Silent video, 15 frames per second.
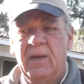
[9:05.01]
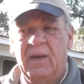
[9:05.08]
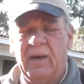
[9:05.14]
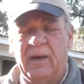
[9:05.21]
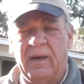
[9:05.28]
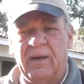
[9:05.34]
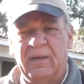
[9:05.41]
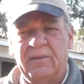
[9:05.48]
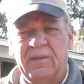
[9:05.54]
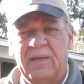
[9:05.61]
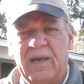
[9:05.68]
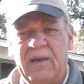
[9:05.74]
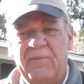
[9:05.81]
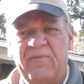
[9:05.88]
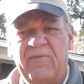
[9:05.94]
uh, the
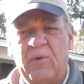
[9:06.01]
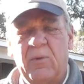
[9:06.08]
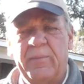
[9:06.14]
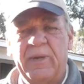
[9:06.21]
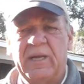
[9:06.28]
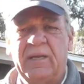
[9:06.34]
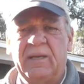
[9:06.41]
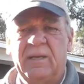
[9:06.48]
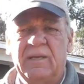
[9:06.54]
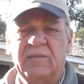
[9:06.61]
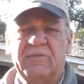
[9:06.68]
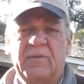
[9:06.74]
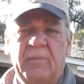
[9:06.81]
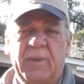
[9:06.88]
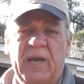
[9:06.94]
day before bidding
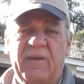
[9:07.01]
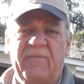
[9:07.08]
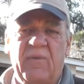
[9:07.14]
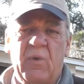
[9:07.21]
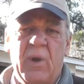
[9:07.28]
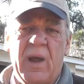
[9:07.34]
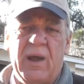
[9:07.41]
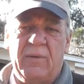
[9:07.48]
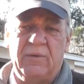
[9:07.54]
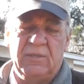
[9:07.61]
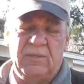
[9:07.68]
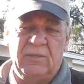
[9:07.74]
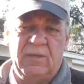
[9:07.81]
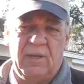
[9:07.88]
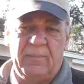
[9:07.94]
ends for about four
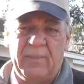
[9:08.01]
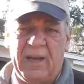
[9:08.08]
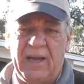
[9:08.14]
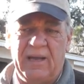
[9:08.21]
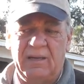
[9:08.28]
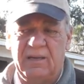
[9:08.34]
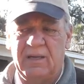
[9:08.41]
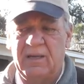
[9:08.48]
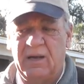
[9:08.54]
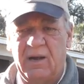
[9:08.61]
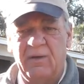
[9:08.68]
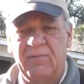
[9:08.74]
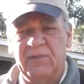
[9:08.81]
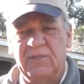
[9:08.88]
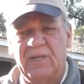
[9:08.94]
hours. You can come by and look it
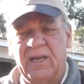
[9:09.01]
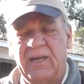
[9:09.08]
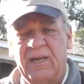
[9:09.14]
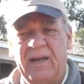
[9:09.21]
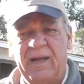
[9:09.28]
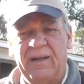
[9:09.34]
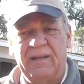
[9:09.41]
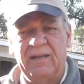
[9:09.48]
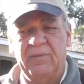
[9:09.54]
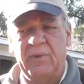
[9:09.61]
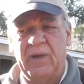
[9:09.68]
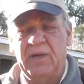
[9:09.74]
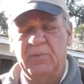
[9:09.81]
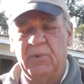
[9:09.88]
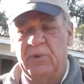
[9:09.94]
over, check it out any
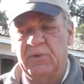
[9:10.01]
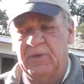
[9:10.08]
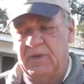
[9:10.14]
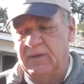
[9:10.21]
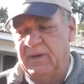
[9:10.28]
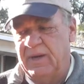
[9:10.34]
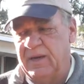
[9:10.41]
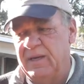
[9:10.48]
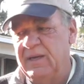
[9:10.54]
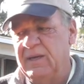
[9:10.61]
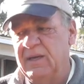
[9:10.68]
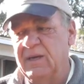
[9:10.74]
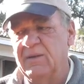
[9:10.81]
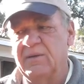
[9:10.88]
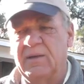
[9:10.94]
way you want to. Now,
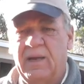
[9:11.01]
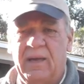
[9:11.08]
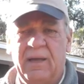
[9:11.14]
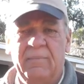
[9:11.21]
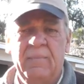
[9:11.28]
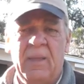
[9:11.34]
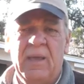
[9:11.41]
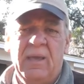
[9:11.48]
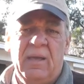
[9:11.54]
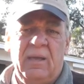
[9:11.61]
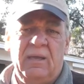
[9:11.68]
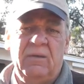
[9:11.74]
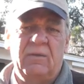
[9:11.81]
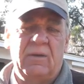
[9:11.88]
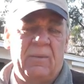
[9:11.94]
any other time,
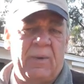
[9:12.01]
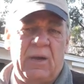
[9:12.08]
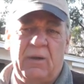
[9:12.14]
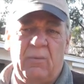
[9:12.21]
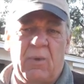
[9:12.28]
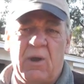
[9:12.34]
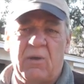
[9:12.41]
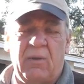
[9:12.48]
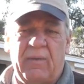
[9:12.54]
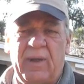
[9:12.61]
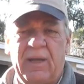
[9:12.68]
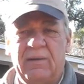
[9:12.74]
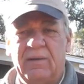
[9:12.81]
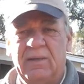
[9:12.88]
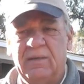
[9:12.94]
you can come out here and walk
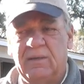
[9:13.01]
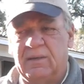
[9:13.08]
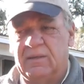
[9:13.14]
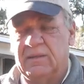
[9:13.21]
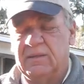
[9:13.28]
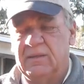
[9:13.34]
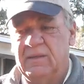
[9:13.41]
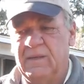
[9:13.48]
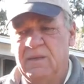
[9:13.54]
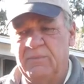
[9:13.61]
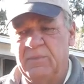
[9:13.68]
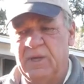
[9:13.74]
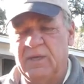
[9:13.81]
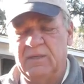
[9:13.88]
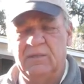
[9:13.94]
around it, uh,
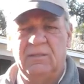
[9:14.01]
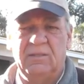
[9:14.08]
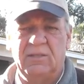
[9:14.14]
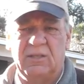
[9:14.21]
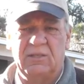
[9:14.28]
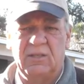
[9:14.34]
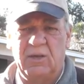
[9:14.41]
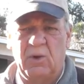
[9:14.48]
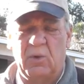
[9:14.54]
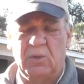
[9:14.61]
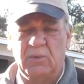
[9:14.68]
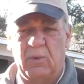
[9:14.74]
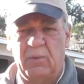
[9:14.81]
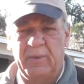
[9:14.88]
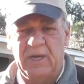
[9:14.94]
but the, just the
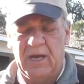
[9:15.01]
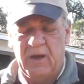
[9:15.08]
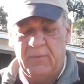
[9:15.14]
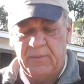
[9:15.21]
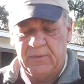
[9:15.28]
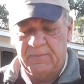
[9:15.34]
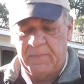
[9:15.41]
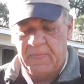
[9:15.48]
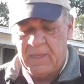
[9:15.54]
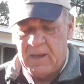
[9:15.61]
doors won't be open.